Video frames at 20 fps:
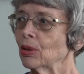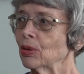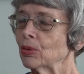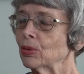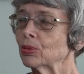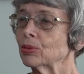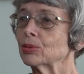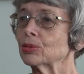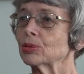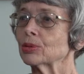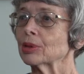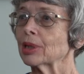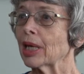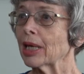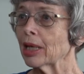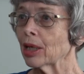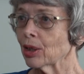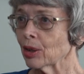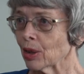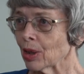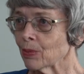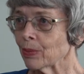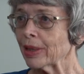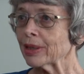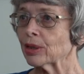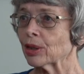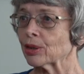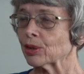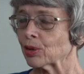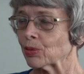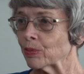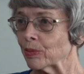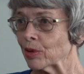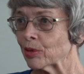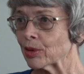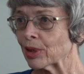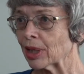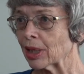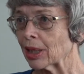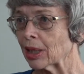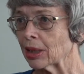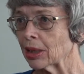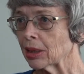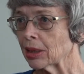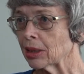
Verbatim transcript: who care about their community,